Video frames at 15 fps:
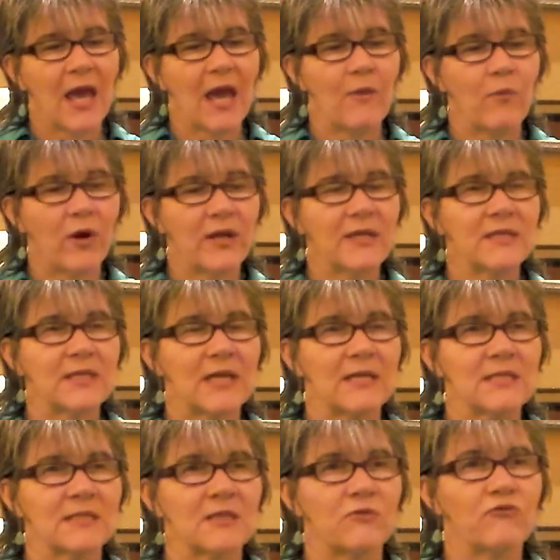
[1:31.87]
And what it
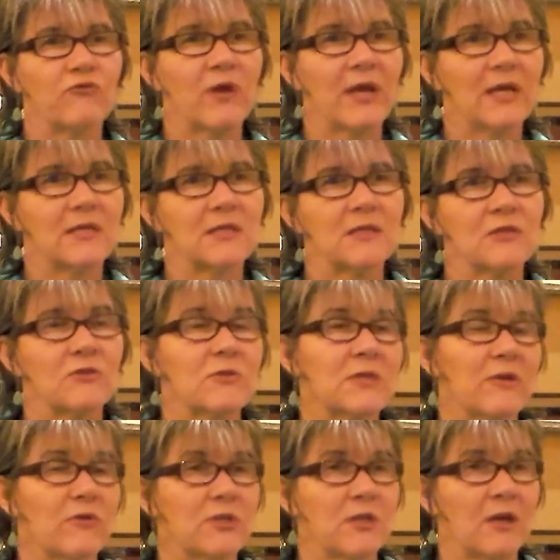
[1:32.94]
does is it raises your
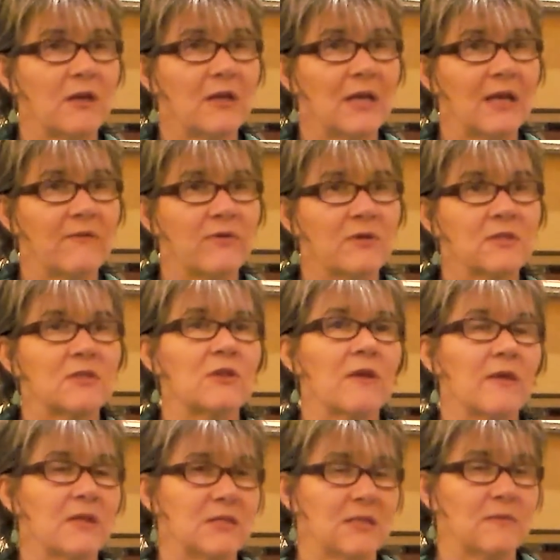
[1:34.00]
serotonin levels so
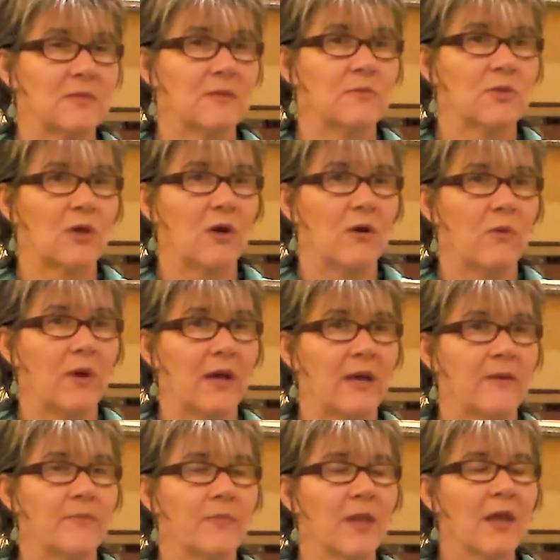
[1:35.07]
those symptoms go away.